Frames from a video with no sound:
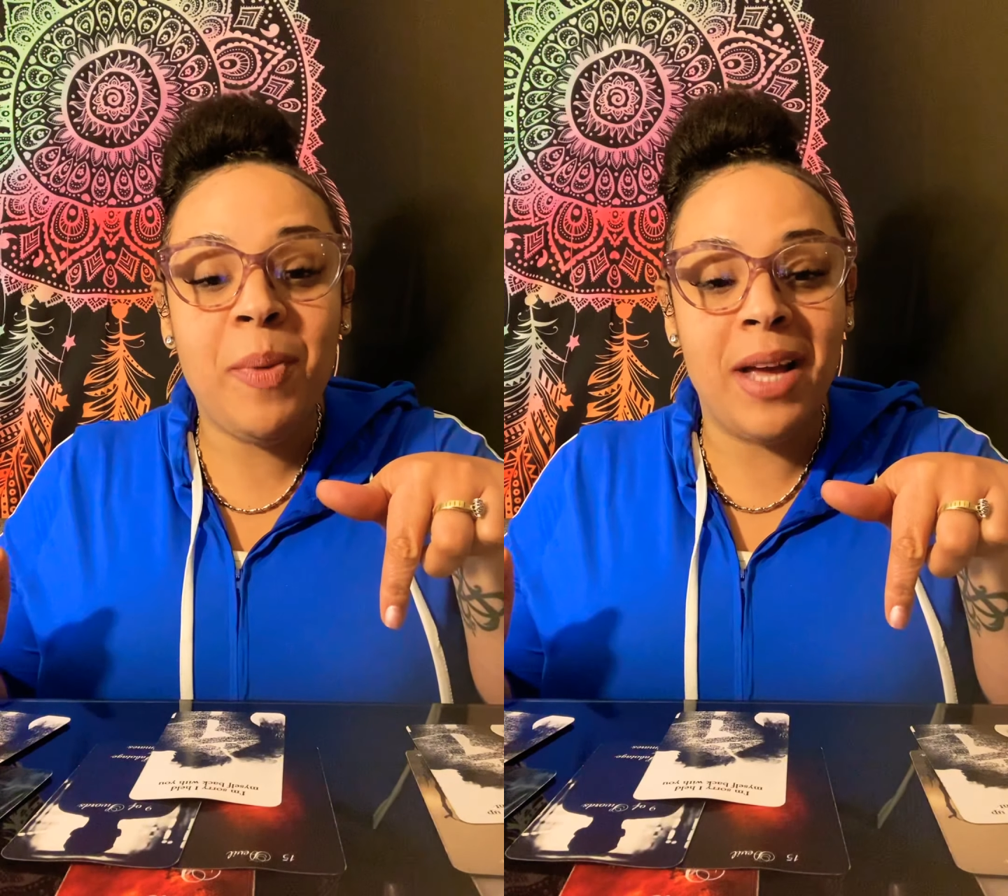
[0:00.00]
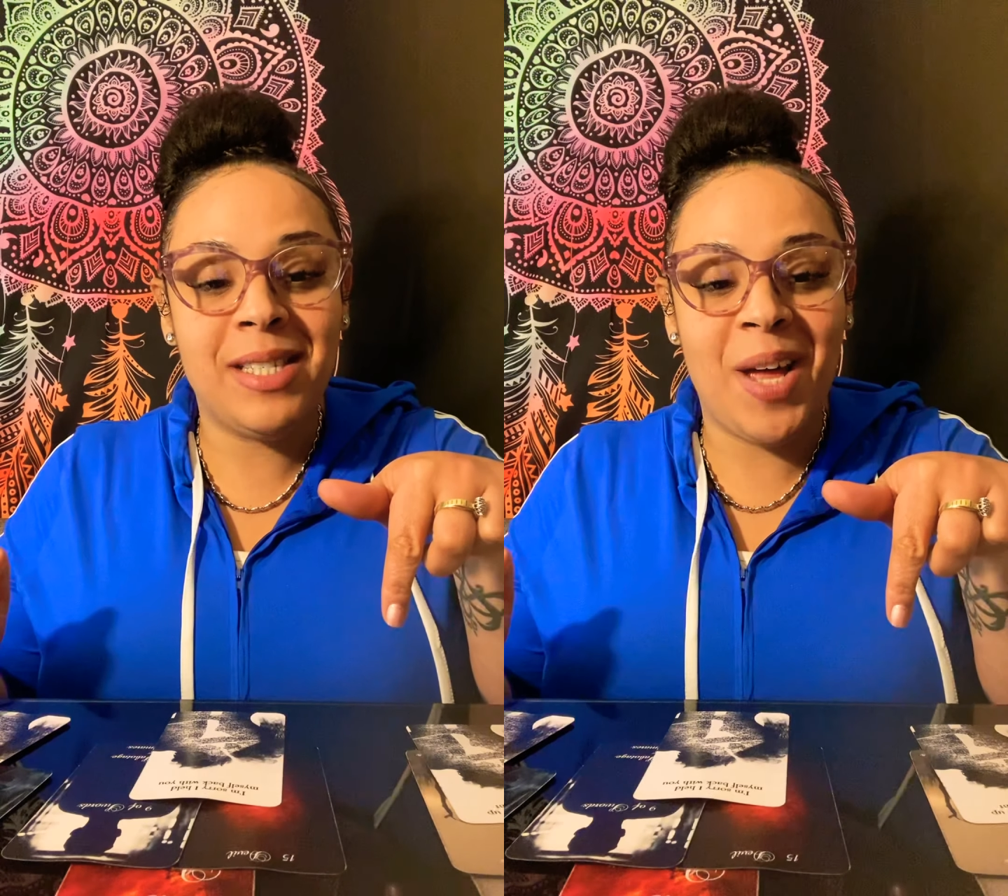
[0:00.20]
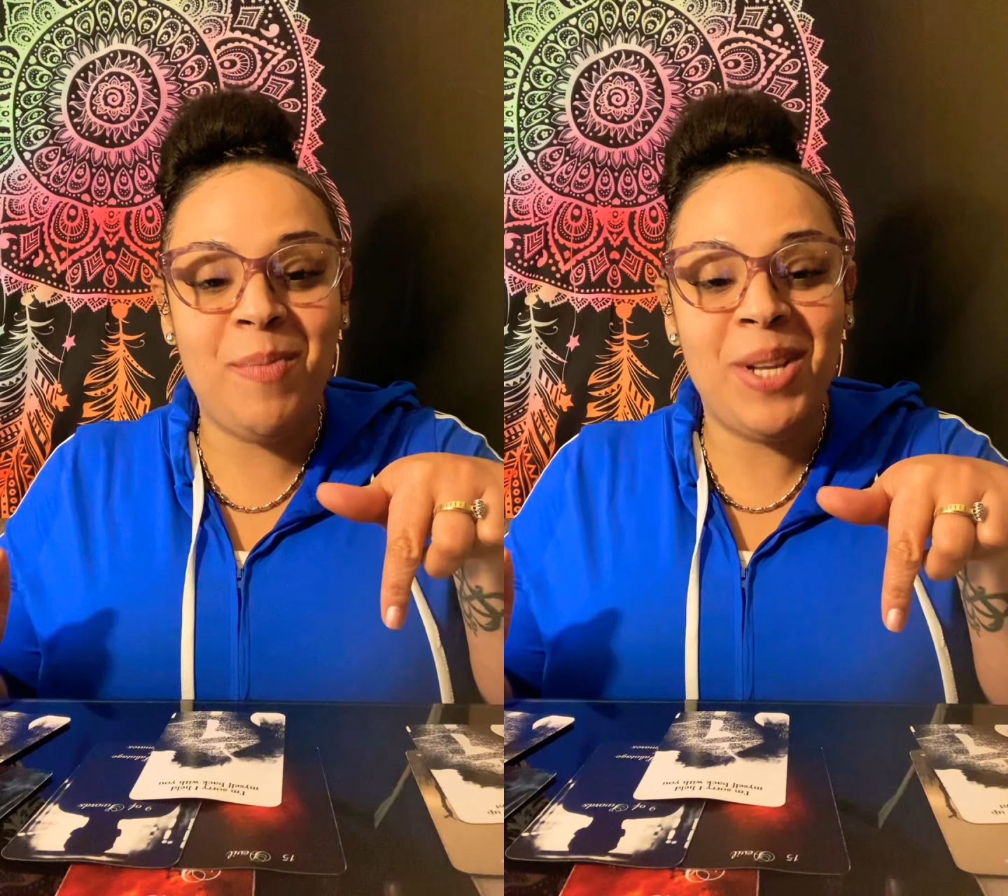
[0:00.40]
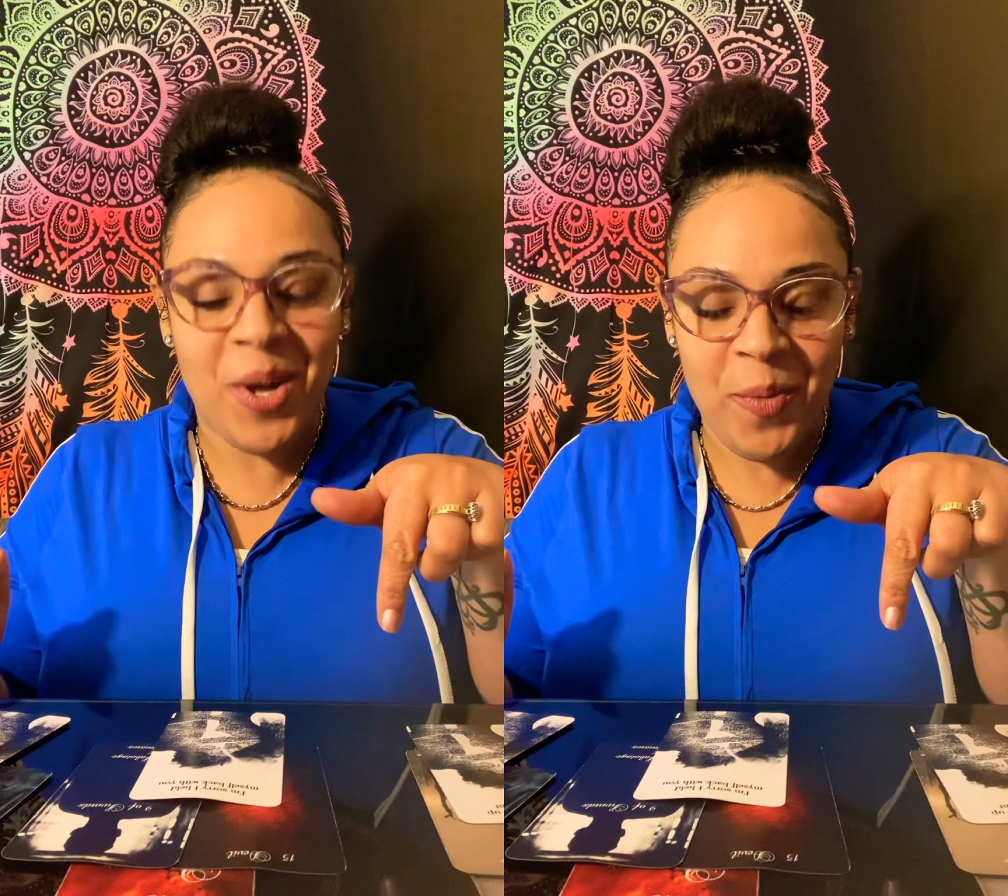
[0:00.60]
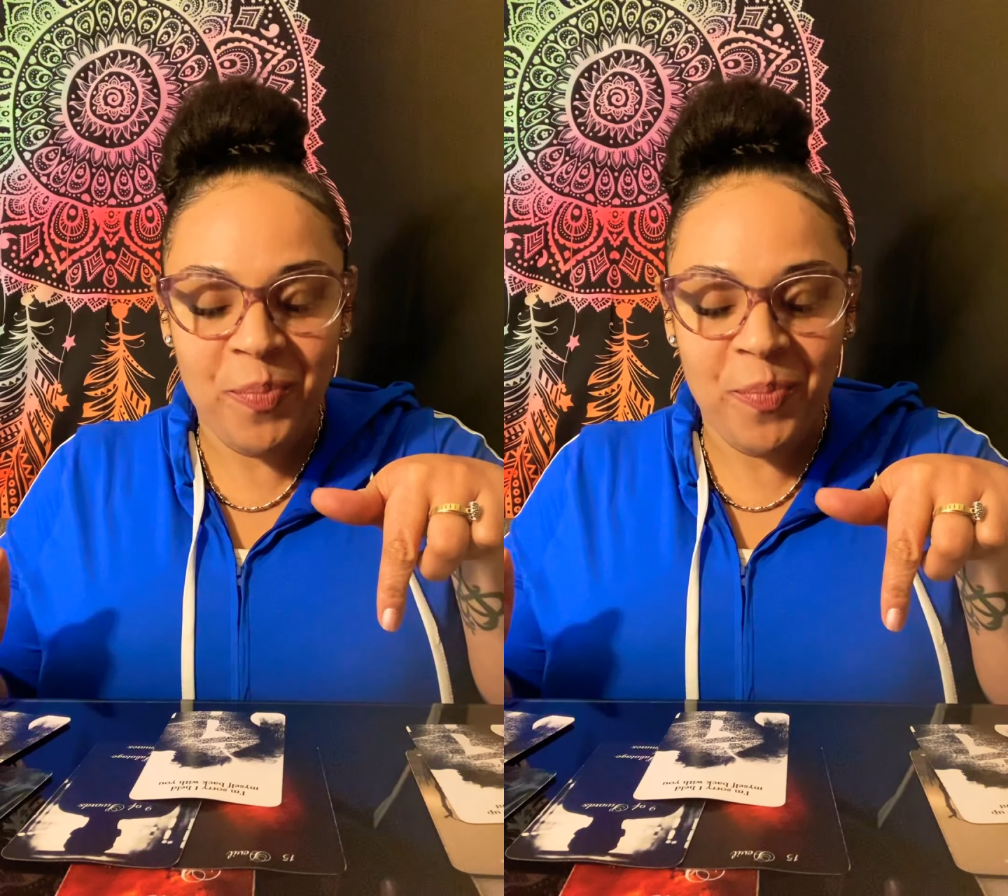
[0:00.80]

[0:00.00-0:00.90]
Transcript: box down below.